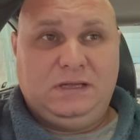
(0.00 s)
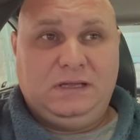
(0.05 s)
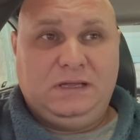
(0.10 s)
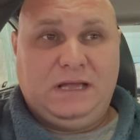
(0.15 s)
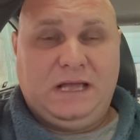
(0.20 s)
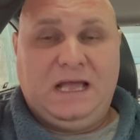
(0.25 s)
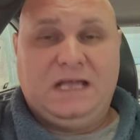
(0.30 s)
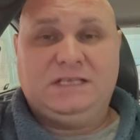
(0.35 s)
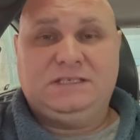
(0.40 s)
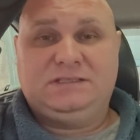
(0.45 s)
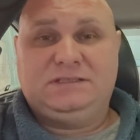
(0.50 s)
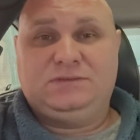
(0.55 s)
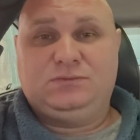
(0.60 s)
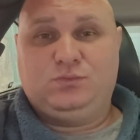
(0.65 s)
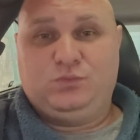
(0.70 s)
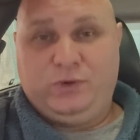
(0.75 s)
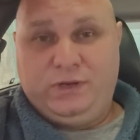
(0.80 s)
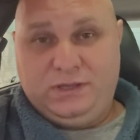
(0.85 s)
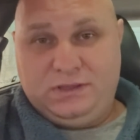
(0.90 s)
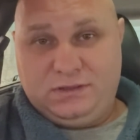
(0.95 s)
as
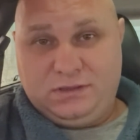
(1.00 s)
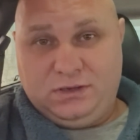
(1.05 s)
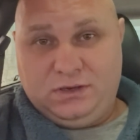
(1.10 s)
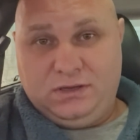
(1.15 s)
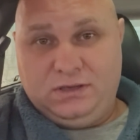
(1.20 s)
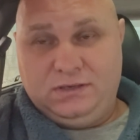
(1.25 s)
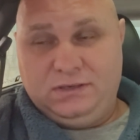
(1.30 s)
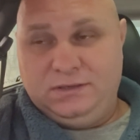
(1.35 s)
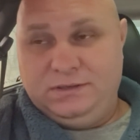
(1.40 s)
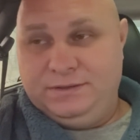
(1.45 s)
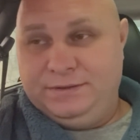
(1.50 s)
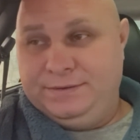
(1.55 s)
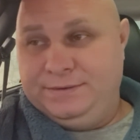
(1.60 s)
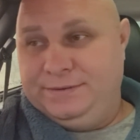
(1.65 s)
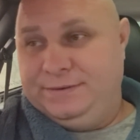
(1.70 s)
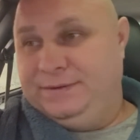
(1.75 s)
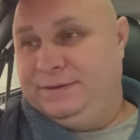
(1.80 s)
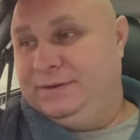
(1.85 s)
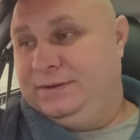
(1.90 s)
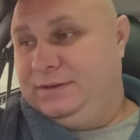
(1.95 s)
we thought.
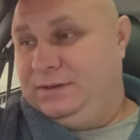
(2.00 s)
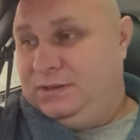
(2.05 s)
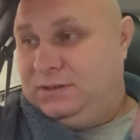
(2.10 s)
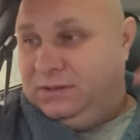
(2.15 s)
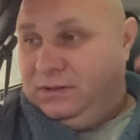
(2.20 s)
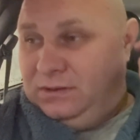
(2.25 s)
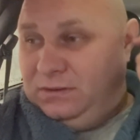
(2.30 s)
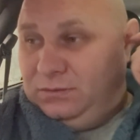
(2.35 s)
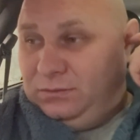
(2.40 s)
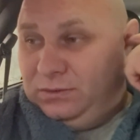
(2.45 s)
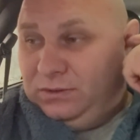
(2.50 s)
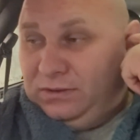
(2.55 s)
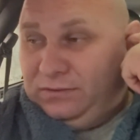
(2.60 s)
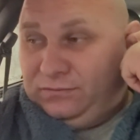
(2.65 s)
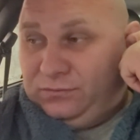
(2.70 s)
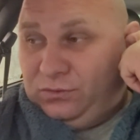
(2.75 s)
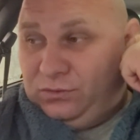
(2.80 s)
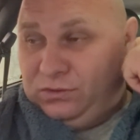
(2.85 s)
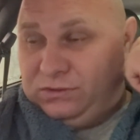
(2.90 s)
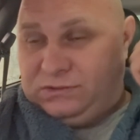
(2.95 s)
Well,
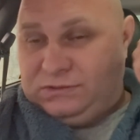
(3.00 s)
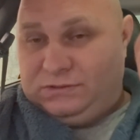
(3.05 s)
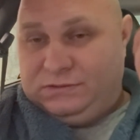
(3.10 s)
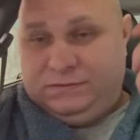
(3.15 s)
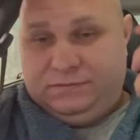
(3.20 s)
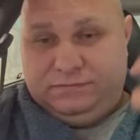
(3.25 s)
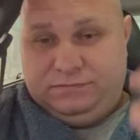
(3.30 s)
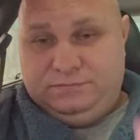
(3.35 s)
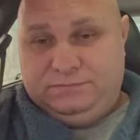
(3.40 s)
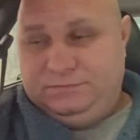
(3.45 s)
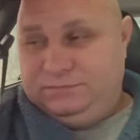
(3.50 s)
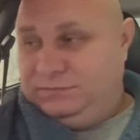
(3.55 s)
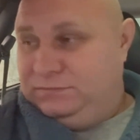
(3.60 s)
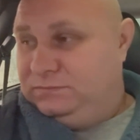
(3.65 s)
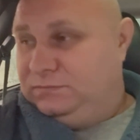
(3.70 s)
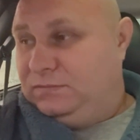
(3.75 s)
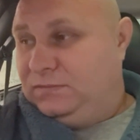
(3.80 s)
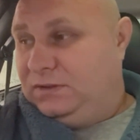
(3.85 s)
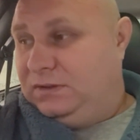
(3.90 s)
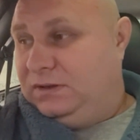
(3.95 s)
of course,
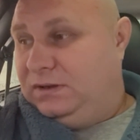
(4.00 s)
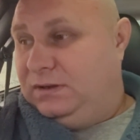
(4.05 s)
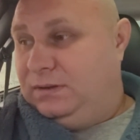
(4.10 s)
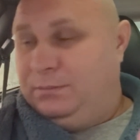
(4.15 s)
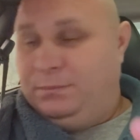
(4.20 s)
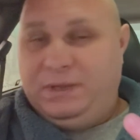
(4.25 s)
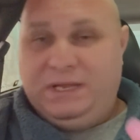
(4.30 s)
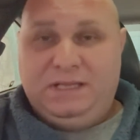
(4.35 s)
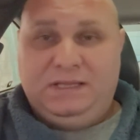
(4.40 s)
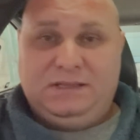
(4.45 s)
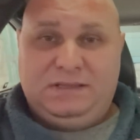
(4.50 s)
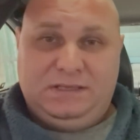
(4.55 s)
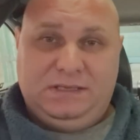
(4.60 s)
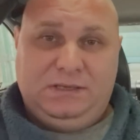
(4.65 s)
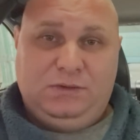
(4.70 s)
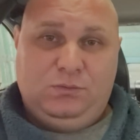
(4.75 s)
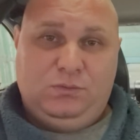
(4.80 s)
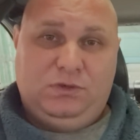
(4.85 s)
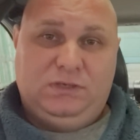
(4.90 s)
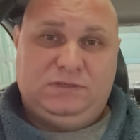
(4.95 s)
the main
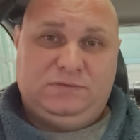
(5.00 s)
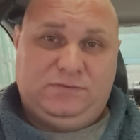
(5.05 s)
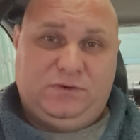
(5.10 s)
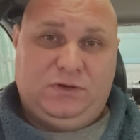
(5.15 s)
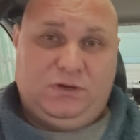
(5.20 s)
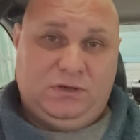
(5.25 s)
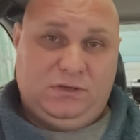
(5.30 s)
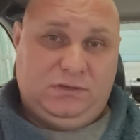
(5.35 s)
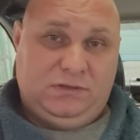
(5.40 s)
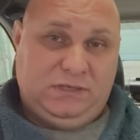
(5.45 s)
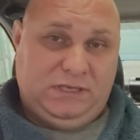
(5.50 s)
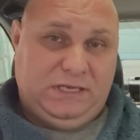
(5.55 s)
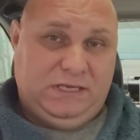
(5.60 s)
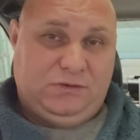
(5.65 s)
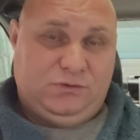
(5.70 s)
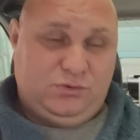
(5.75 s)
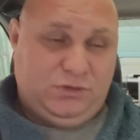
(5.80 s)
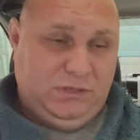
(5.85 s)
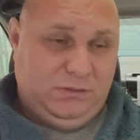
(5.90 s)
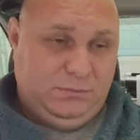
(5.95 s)
thing was for her to
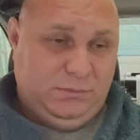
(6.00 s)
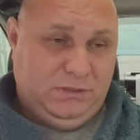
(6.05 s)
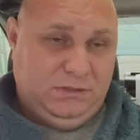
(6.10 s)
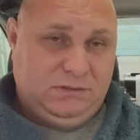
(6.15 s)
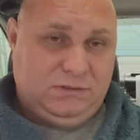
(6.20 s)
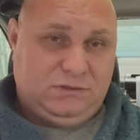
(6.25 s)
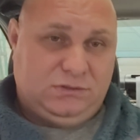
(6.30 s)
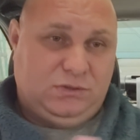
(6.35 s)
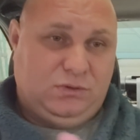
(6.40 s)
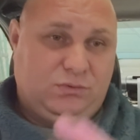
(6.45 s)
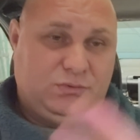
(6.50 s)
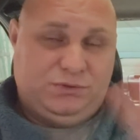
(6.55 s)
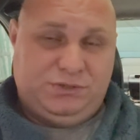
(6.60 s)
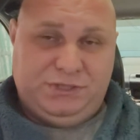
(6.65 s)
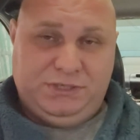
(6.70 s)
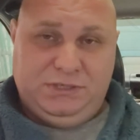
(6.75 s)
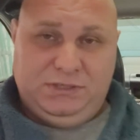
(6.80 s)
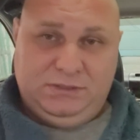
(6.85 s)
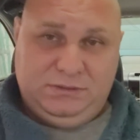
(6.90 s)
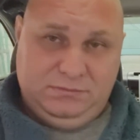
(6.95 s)
get treatment, so
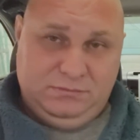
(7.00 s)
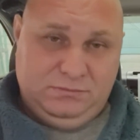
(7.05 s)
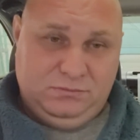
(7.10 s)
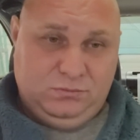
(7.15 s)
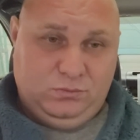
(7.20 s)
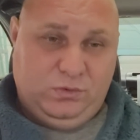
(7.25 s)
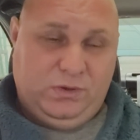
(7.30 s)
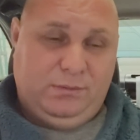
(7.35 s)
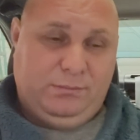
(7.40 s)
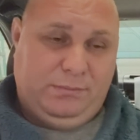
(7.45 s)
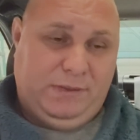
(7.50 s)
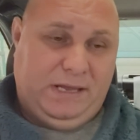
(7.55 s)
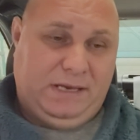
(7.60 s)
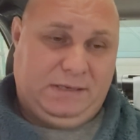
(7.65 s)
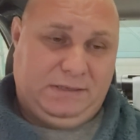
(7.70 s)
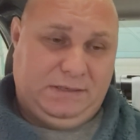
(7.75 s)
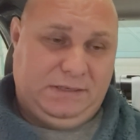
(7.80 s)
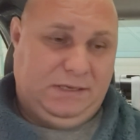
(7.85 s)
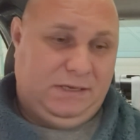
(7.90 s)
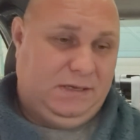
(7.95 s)
she went
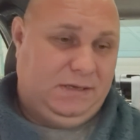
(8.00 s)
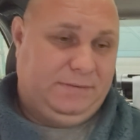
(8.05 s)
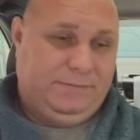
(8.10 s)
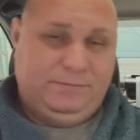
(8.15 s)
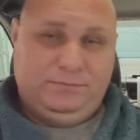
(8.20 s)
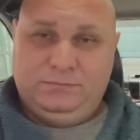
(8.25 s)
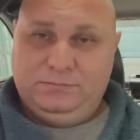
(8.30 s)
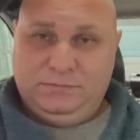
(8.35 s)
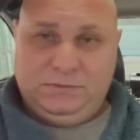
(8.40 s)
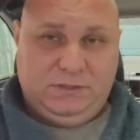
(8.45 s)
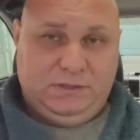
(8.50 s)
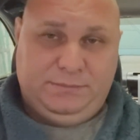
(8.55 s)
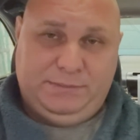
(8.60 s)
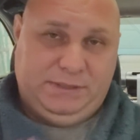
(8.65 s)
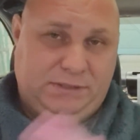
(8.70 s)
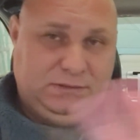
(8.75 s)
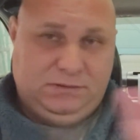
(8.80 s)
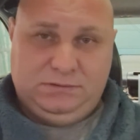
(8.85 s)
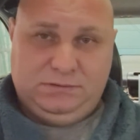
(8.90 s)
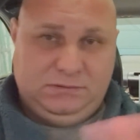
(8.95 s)
back there. I
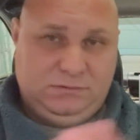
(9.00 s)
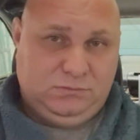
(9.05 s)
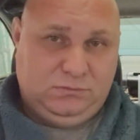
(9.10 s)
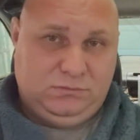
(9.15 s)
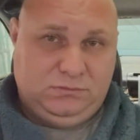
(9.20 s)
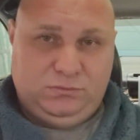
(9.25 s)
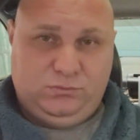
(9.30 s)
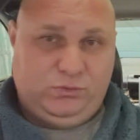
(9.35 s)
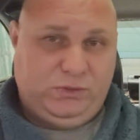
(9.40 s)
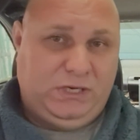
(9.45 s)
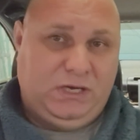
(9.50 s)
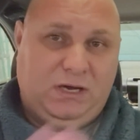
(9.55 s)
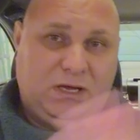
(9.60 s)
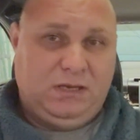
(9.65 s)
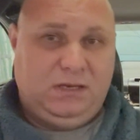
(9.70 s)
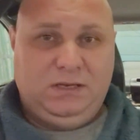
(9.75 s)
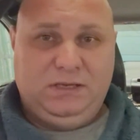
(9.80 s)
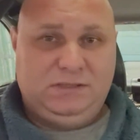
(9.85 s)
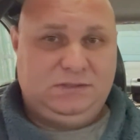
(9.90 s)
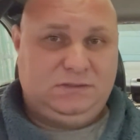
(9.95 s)
mean,
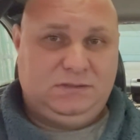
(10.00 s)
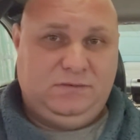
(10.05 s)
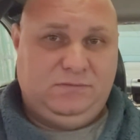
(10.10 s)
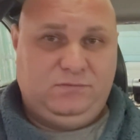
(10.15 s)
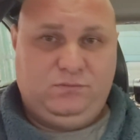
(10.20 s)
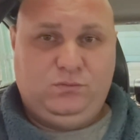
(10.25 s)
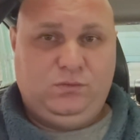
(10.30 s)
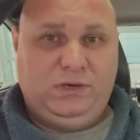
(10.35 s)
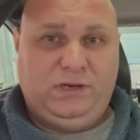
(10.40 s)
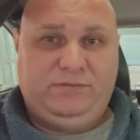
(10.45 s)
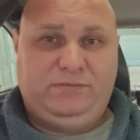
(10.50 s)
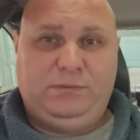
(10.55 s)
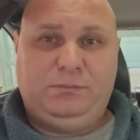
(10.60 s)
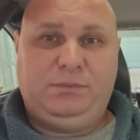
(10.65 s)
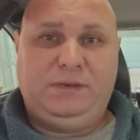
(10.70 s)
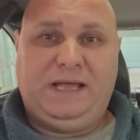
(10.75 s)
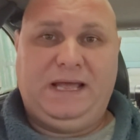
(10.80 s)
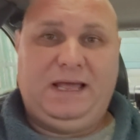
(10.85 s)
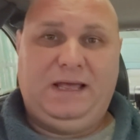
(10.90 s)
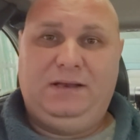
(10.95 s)
regardless of whatever
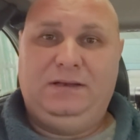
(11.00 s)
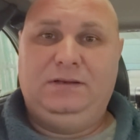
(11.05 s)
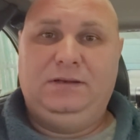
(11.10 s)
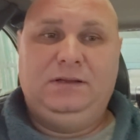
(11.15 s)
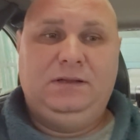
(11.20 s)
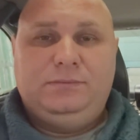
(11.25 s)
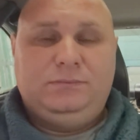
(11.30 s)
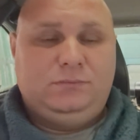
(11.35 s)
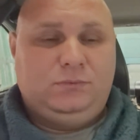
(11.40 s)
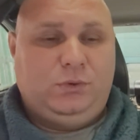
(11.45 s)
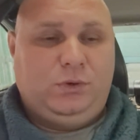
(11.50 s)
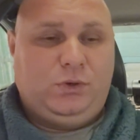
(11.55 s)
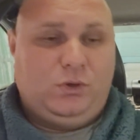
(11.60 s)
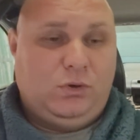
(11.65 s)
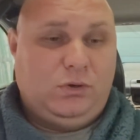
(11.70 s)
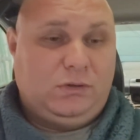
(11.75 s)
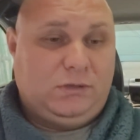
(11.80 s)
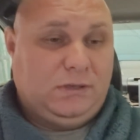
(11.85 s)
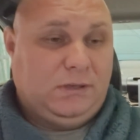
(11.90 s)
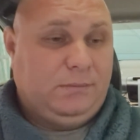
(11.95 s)
plan we
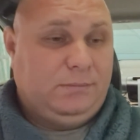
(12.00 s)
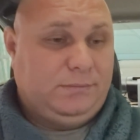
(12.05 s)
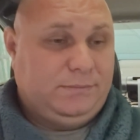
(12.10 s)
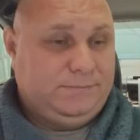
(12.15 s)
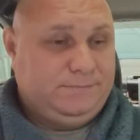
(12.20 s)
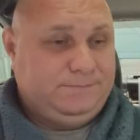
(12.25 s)
cooked up,